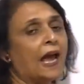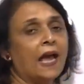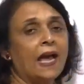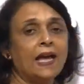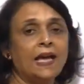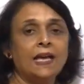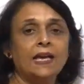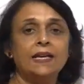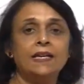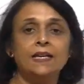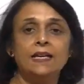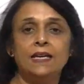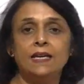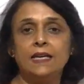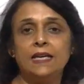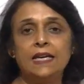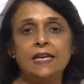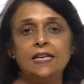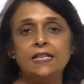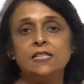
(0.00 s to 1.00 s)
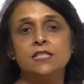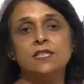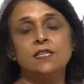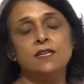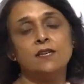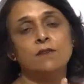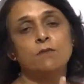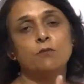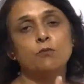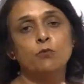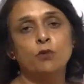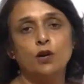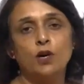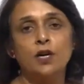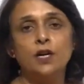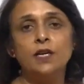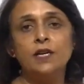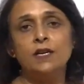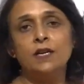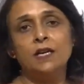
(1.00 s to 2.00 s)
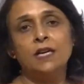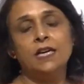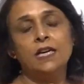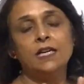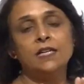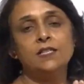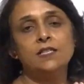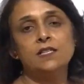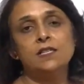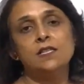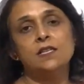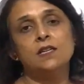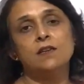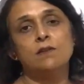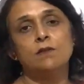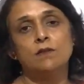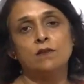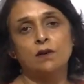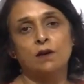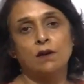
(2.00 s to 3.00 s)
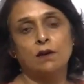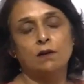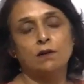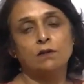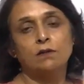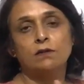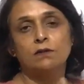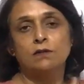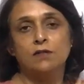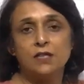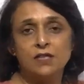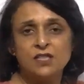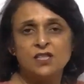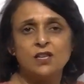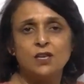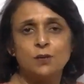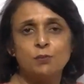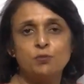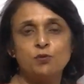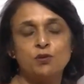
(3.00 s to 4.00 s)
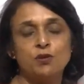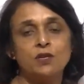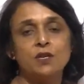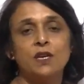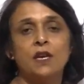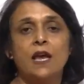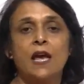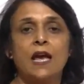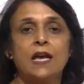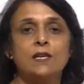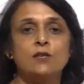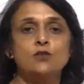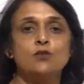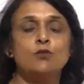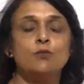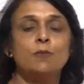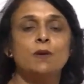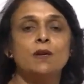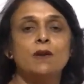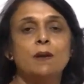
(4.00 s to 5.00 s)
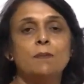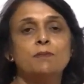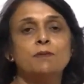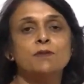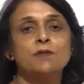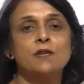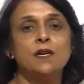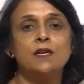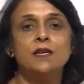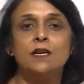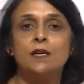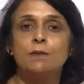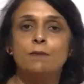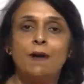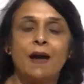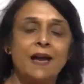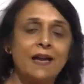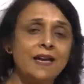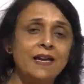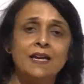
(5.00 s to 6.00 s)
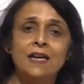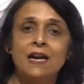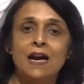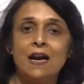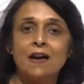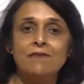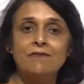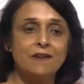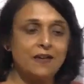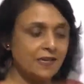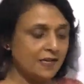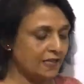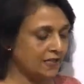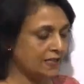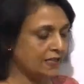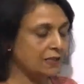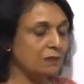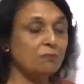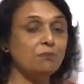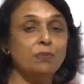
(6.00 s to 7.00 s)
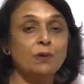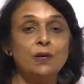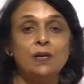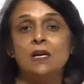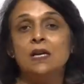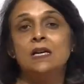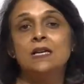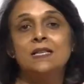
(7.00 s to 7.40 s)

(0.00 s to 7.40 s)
And each word, each description has to be represented by a very simple